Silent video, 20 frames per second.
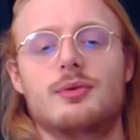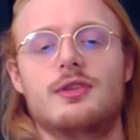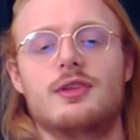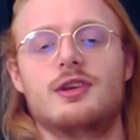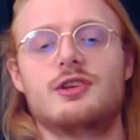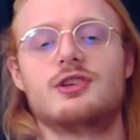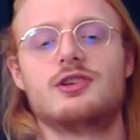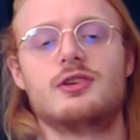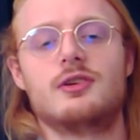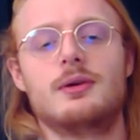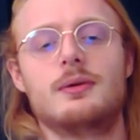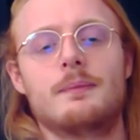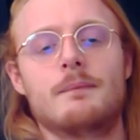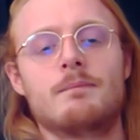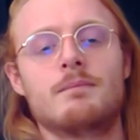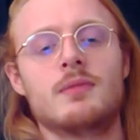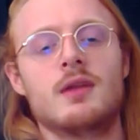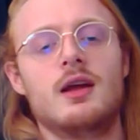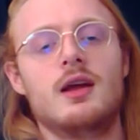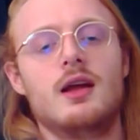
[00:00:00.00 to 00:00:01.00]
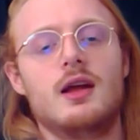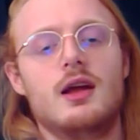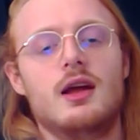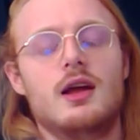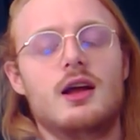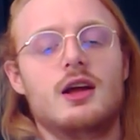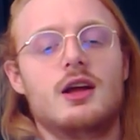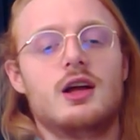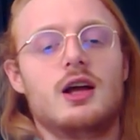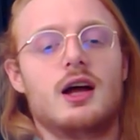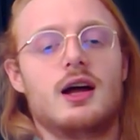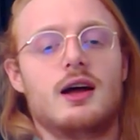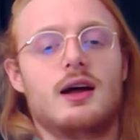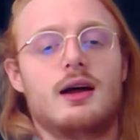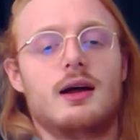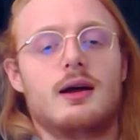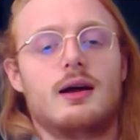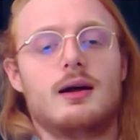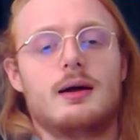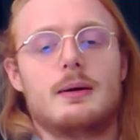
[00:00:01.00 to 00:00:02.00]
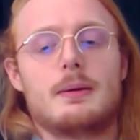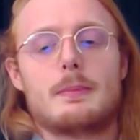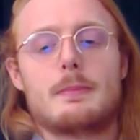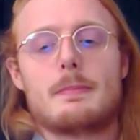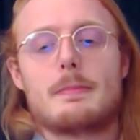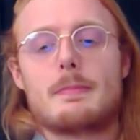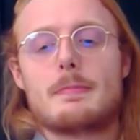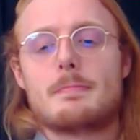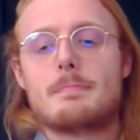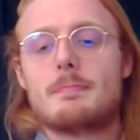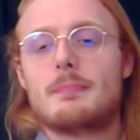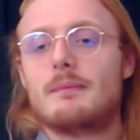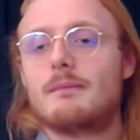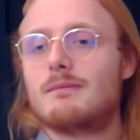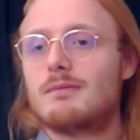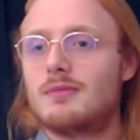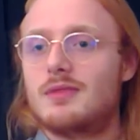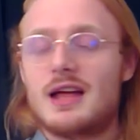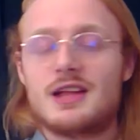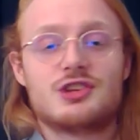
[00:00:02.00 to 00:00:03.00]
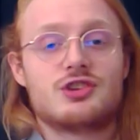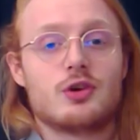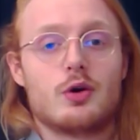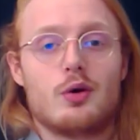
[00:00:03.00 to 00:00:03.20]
with this. That's